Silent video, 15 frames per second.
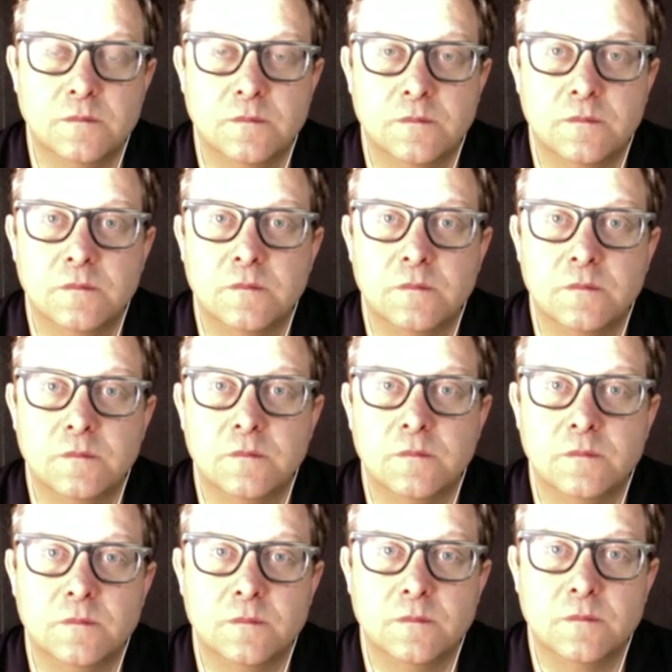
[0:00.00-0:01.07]

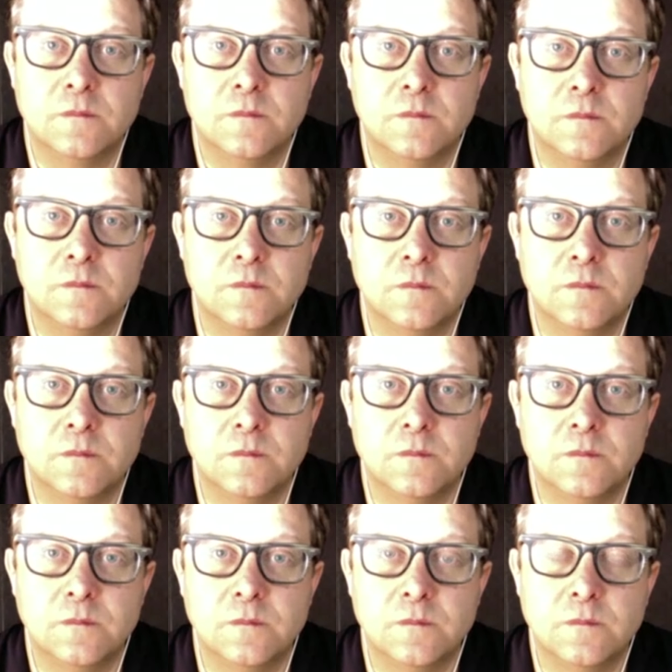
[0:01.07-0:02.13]

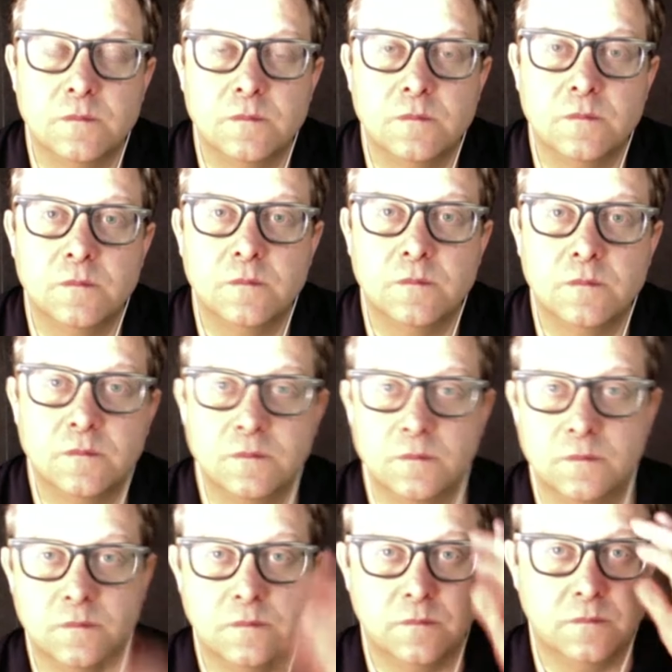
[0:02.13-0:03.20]
The person shown says nothing.